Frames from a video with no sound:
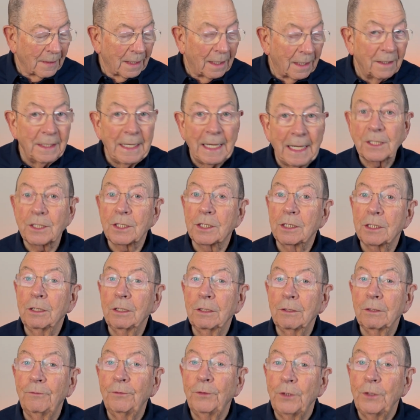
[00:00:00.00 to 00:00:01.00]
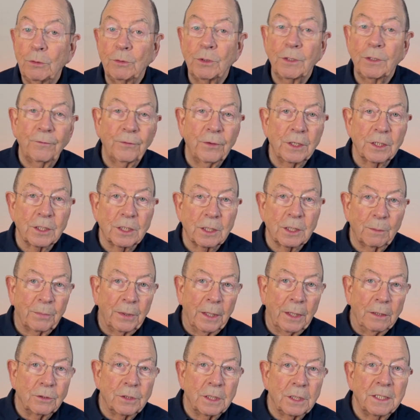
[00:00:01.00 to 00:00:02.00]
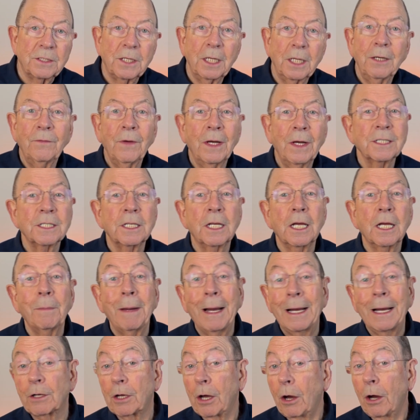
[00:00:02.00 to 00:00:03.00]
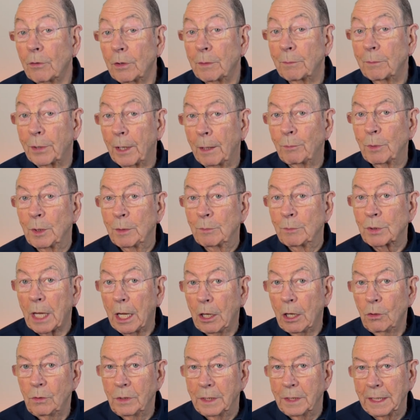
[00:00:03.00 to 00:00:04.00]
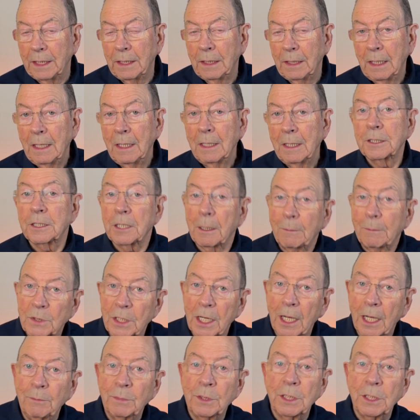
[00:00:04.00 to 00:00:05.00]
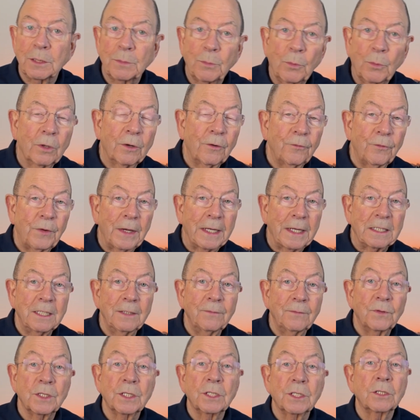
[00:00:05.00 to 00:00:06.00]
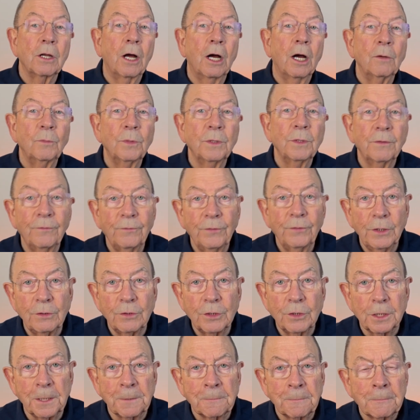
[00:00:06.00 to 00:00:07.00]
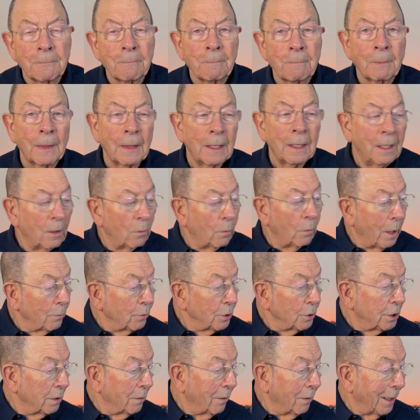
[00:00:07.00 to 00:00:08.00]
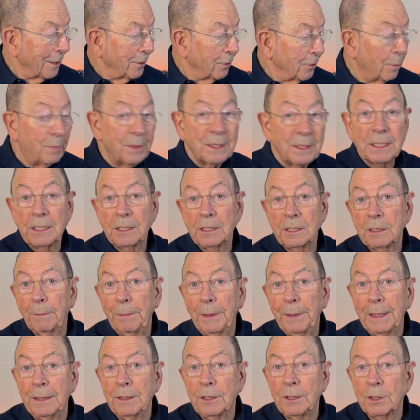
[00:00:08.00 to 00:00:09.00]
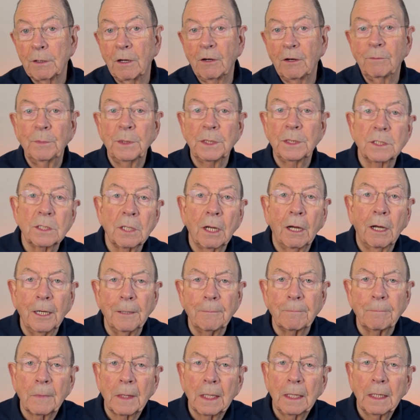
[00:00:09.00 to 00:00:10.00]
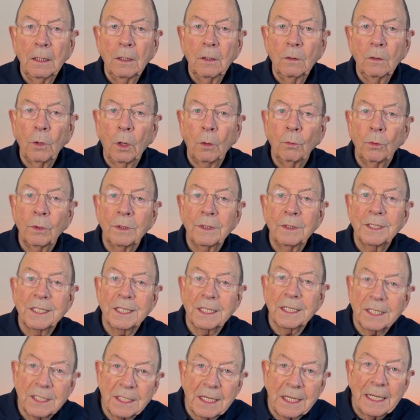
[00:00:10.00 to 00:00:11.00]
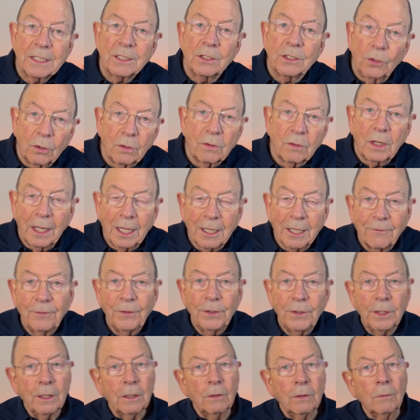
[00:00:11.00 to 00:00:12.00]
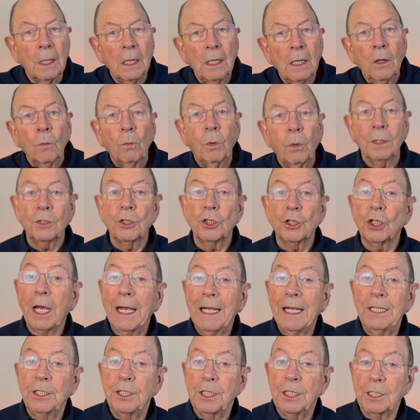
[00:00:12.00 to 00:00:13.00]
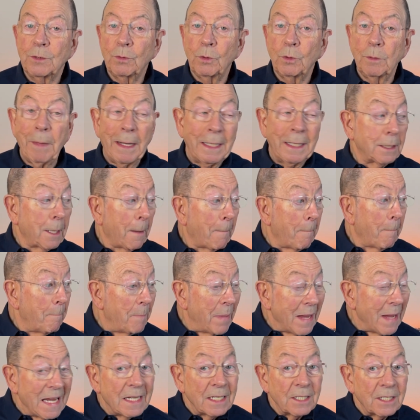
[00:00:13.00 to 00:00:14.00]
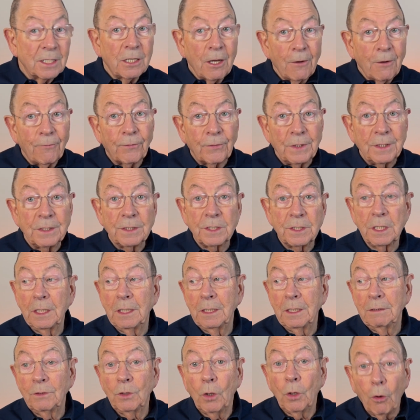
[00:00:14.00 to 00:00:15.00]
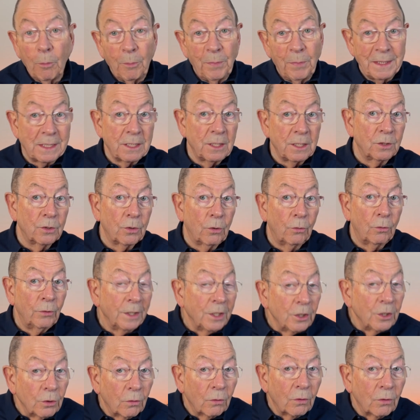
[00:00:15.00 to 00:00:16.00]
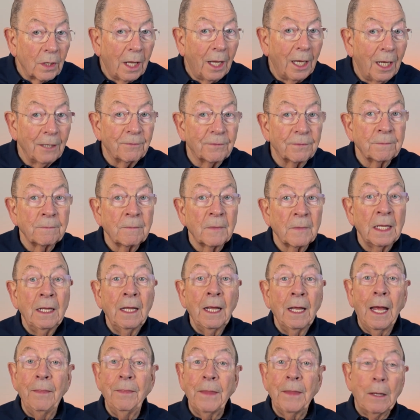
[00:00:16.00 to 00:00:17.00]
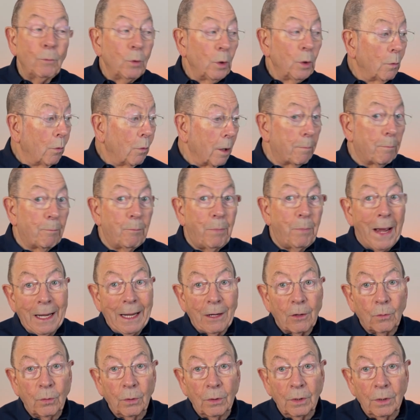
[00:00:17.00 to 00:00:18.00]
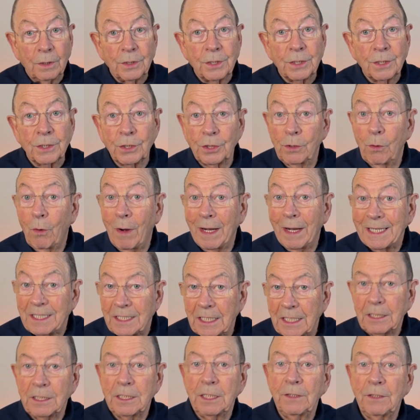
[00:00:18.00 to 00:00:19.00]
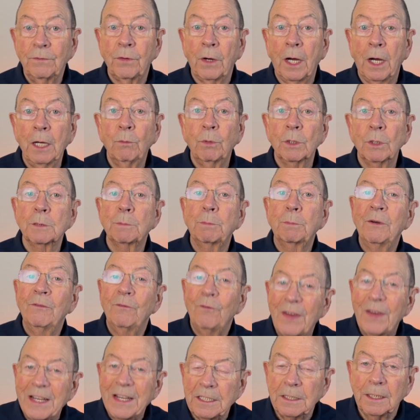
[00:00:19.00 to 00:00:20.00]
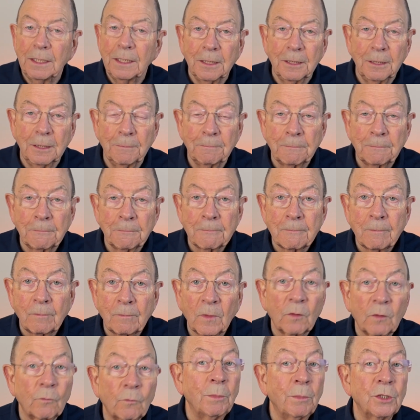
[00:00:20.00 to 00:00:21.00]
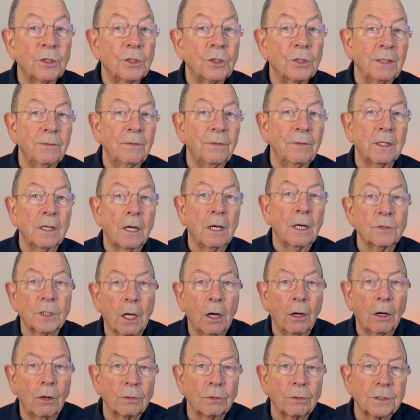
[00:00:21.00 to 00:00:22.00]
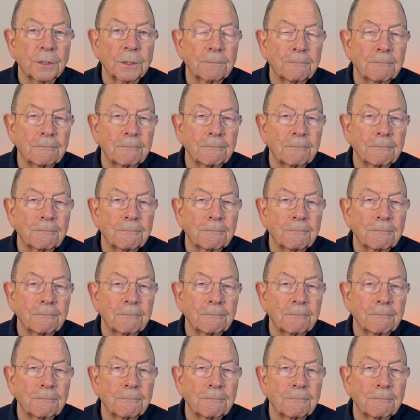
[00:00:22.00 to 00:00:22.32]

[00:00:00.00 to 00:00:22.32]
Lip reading: Next, the future first approach. Instead of asking about current problems only, sometimes it's more effective to start with the future. Where would you like your business to be in 12 months' time? What would success look like for you? What changes would make the biggest difference in your business or in your life? And then we work backwards to identify what's preventing them from achieving those goals.